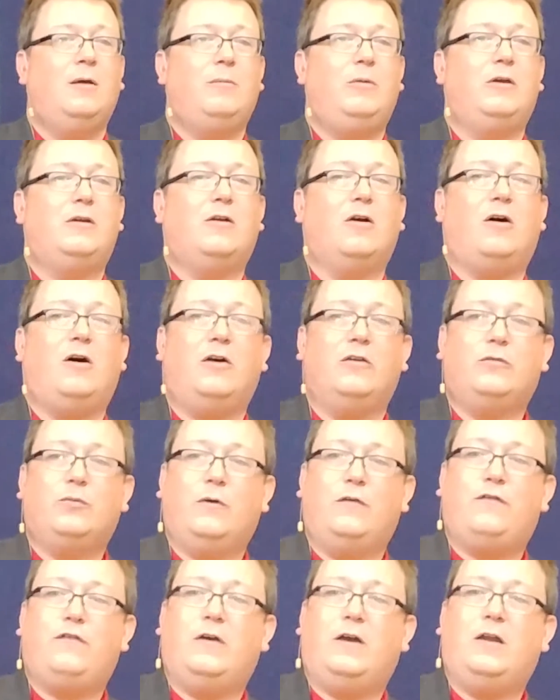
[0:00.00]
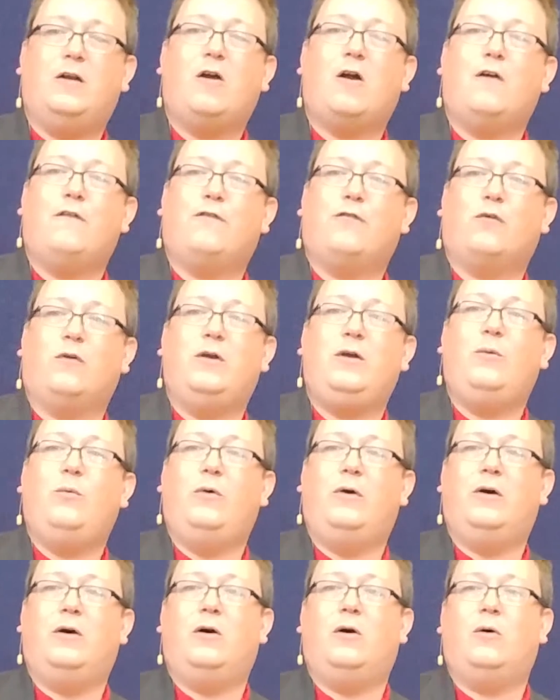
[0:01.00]
because within our free
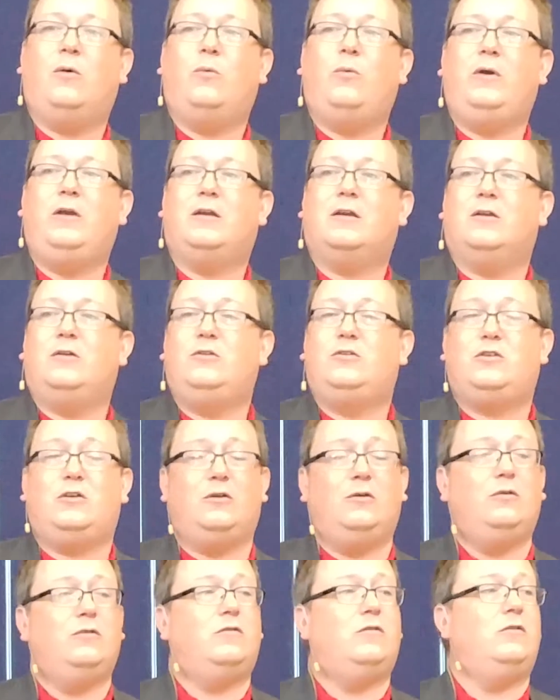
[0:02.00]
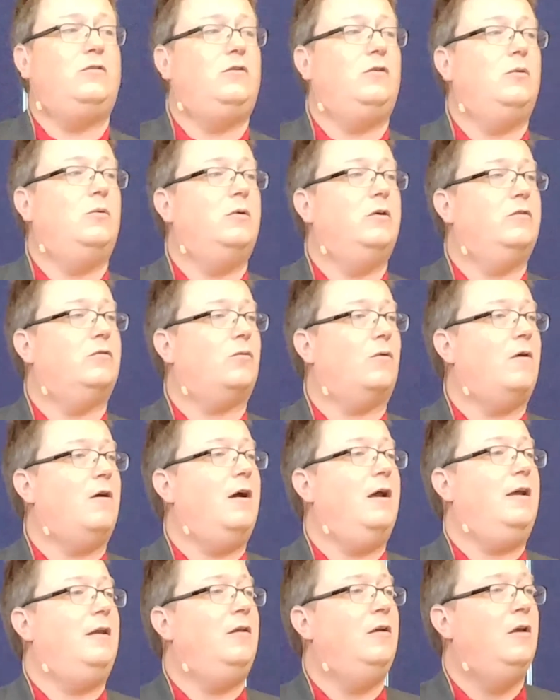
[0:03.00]
will, we can choose to do what's
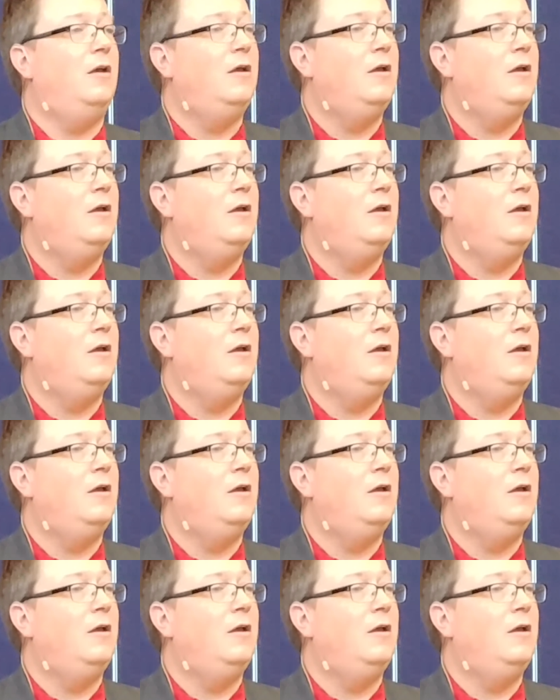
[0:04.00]
right.